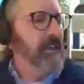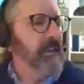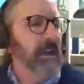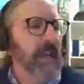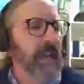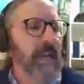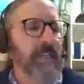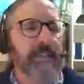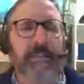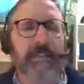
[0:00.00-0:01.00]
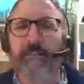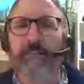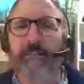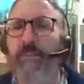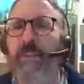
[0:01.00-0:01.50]
All right.
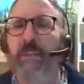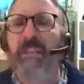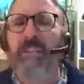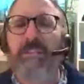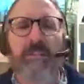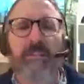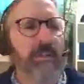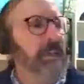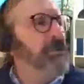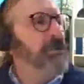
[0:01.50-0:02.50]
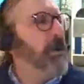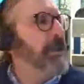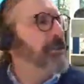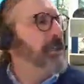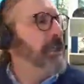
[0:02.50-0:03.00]
So next
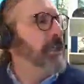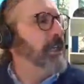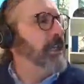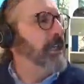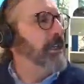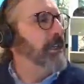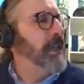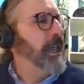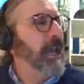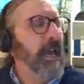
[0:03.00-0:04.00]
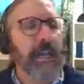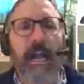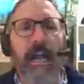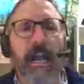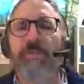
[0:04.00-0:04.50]
question. An
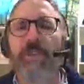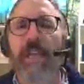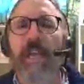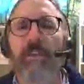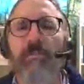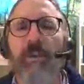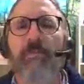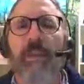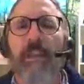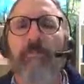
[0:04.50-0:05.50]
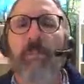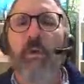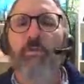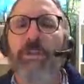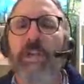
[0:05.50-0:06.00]
object in
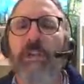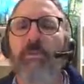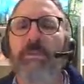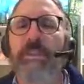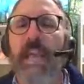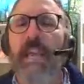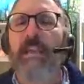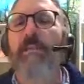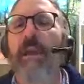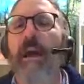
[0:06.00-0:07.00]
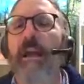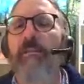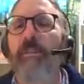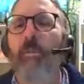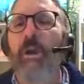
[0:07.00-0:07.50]
motion will stay in
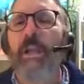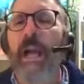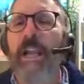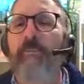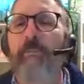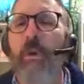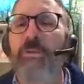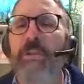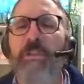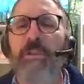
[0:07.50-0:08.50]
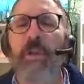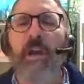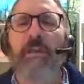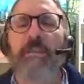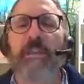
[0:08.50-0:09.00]
what kind of motion as
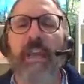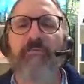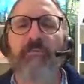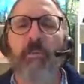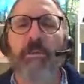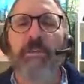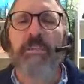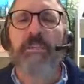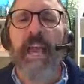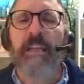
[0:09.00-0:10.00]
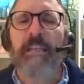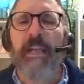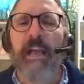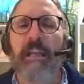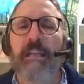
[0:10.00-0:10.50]
long as the net force is acting
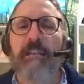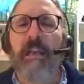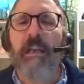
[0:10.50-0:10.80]
on it